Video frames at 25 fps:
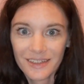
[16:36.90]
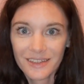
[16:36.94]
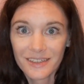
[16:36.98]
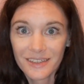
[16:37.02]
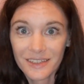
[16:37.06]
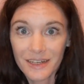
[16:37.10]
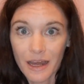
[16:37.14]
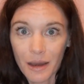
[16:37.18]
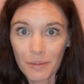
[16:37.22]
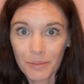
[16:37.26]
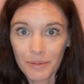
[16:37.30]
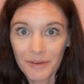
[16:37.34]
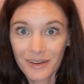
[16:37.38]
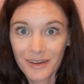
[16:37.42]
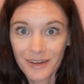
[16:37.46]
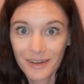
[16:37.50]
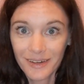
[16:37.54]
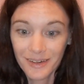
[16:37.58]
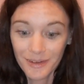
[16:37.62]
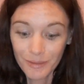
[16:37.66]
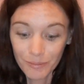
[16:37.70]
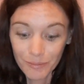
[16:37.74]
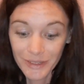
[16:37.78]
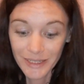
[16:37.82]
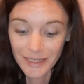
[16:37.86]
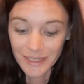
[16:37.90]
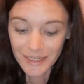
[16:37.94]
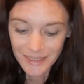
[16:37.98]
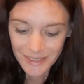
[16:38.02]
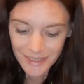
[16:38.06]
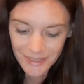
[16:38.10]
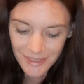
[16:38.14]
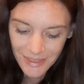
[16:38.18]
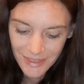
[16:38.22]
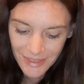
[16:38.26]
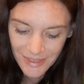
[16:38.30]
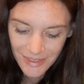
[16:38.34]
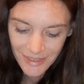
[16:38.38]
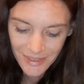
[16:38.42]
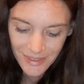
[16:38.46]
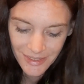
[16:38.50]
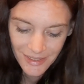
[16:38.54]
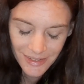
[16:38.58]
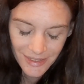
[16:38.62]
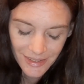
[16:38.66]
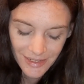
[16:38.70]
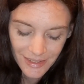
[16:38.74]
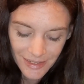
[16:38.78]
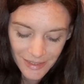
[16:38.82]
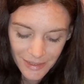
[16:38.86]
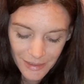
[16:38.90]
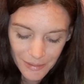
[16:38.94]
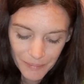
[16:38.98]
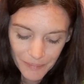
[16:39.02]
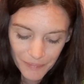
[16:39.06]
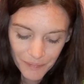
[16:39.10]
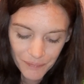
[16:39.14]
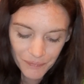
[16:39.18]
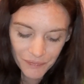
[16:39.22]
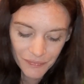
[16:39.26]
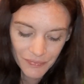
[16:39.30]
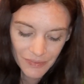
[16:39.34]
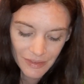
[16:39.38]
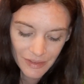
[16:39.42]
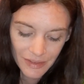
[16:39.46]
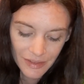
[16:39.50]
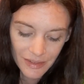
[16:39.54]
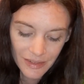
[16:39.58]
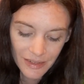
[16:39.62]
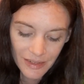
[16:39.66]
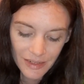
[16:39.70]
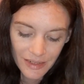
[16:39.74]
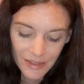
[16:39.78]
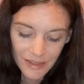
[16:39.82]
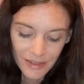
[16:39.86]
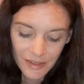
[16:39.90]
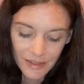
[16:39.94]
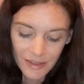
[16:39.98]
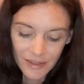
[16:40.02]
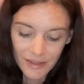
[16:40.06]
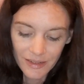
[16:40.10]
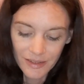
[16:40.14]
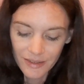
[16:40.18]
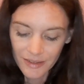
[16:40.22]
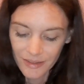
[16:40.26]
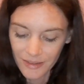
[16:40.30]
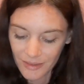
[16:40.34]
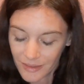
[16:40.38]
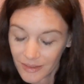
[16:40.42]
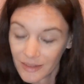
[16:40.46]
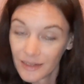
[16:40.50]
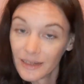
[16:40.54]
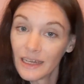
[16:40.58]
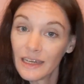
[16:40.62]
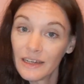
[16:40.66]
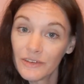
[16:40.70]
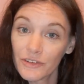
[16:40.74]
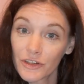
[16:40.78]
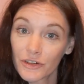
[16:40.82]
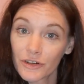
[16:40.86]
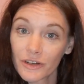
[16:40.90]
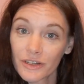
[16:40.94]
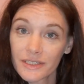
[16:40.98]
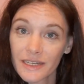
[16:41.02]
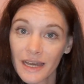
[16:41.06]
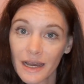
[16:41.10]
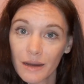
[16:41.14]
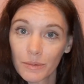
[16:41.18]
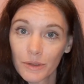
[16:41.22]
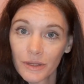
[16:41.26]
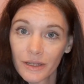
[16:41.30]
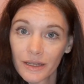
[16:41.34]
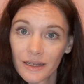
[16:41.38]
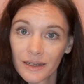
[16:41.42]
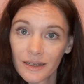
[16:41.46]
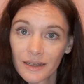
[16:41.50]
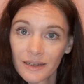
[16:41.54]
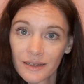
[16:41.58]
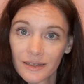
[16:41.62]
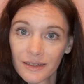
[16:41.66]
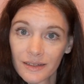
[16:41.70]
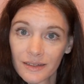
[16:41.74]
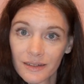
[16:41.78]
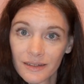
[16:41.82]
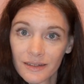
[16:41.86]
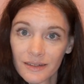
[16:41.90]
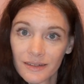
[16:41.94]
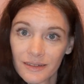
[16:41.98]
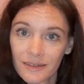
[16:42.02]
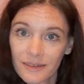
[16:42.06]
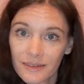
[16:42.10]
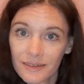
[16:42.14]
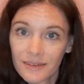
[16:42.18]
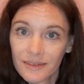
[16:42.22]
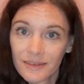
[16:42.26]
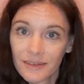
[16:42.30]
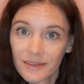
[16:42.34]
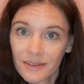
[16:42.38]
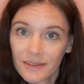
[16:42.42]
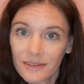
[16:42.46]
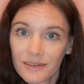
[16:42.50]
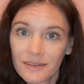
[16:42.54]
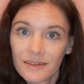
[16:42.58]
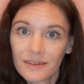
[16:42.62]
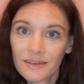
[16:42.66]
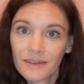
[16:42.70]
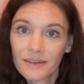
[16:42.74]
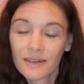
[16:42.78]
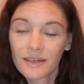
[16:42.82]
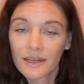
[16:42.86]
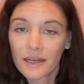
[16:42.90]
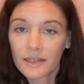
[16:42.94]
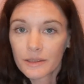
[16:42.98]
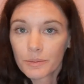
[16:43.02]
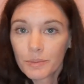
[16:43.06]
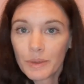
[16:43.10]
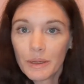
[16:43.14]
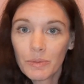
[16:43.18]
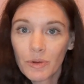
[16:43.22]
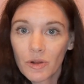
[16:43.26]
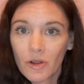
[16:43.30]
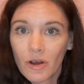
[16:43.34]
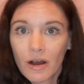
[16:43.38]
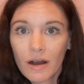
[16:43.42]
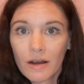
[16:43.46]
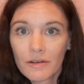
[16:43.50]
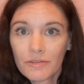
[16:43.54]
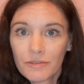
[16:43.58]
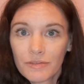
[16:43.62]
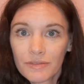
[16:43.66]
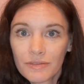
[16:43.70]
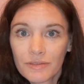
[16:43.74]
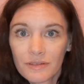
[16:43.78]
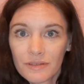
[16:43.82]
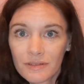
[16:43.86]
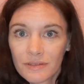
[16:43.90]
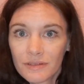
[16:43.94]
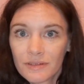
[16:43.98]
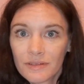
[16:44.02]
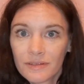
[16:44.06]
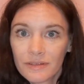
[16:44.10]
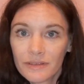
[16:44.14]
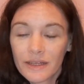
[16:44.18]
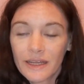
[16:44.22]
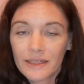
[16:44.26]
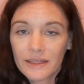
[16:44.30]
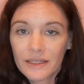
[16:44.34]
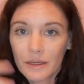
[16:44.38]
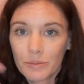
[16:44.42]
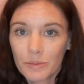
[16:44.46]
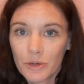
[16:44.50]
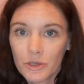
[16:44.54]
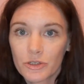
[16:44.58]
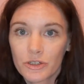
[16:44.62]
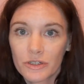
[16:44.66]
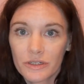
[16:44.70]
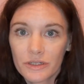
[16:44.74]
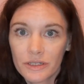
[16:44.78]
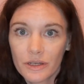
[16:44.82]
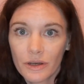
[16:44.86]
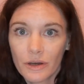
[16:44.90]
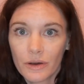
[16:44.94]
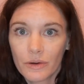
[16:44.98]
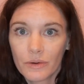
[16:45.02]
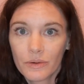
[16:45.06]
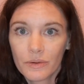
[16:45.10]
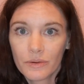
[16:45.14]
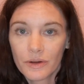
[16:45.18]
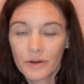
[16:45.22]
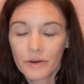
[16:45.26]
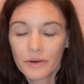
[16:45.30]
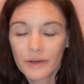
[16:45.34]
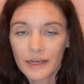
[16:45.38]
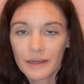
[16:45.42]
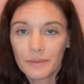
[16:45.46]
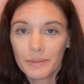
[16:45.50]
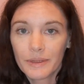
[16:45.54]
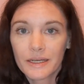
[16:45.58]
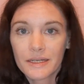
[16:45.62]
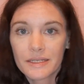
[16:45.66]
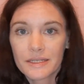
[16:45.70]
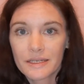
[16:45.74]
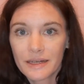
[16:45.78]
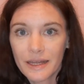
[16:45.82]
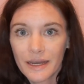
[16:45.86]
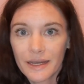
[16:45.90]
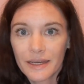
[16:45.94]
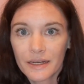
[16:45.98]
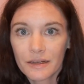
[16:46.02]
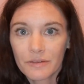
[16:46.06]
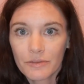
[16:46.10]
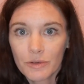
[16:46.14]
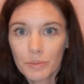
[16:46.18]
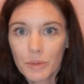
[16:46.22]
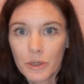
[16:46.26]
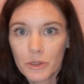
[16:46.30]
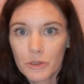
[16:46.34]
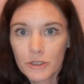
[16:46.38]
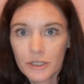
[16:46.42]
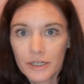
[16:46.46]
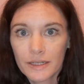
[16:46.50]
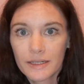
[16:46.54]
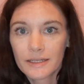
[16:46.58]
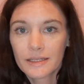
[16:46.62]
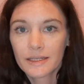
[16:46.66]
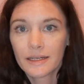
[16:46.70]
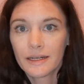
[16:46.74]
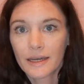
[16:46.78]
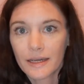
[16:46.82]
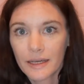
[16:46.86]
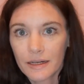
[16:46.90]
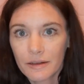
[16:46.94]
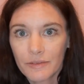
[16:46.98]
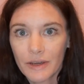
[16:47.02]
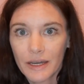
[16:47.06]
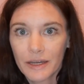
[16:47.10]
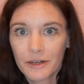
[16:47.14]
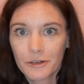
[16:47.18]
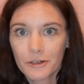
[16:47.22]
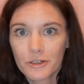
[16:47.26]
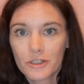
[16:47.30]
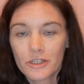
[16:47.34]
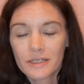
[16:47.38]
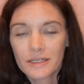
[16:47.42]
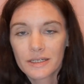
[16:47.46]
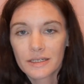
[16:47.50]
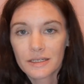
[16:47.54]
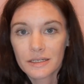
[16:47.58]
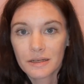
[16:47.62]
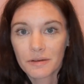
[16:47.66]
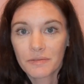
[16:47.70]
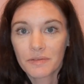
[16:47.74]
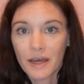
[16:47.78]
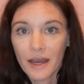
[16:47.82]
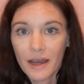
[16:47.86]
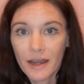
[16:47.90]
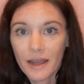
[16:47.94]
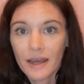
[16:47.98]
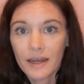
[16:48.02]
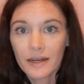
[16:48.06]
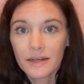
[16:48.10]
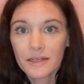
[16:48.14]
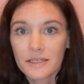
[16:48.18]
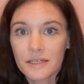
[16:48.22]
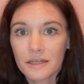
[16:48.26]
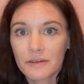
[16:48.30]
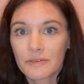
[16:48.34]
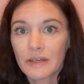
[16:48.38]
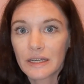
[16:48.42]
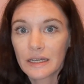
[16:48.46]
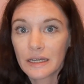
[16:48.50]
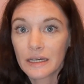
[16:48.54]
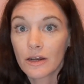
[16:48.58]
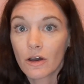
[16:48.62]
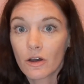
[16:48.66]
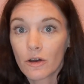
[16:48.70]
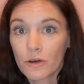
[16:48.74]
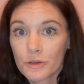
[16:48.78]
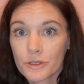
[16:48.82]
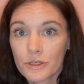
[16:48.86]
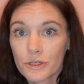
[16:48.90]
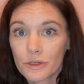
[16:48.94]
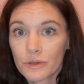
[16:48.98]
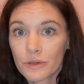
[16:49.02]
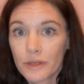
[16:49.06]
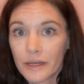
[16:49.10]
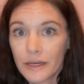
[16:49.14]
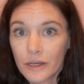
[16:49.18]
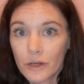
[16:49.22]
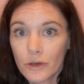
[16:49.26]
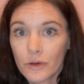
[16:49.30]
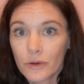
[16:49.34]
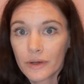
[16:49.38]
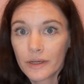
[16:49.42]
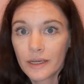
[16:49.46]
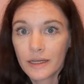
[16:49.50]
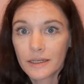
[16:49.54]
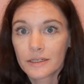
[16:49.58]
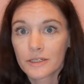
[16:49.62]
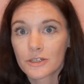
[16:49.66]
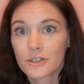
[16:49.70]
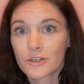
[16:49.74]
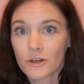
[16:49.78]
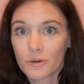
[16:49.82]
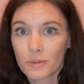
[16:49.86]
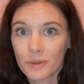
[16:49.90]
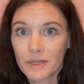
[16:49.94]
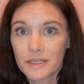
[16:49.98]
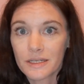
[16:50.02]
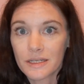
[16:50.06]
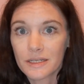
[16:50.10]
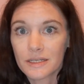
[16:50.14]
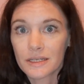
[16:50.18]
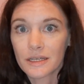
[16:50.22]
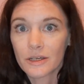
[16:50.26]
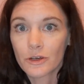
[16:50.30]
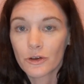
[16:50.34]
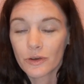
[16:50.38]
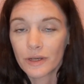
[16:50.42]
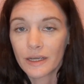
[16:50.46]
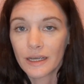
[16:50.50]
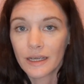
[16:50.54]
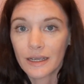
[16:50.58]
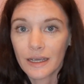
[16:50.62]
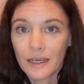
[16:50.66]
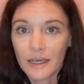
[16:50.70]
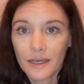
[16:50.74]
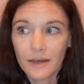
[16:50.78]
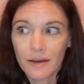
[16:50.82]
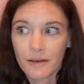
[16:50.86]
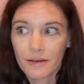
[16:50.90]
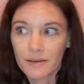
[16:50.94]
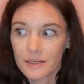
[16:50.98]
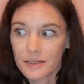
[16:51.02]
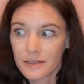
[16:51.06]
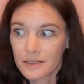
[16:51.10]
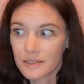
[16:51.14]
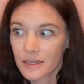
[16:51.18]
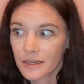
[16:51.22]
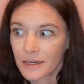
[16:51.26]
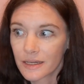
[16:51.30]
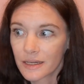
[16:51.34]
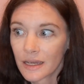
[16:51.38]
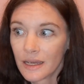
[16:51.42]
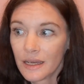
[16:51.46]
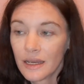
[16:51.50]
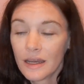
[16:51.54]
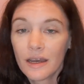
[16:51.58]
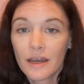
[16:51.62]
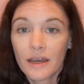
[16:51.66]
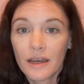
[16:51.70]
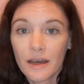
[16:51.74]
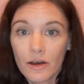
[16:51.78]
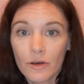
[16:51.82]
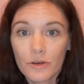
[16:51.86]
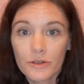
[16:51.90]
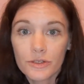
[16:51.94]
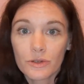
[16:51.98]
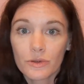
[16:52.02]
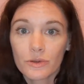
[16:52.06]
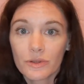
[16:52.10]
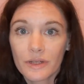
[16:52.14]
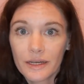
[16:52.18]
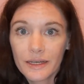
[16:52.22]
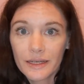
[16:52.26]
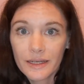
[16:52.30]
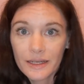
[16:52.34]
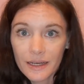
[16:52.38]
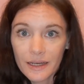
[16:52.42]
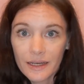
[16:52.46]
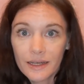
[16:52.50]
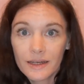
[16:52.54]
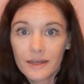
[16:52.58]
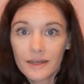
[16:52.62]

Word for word: Stop, please. If you're not dabbling, cut the people off. Let the emotions go, okay? Because negative emotions and negative energies and stuff, that kind of stuff can also, like, create disturbances and create chaos. It's, like, also, like,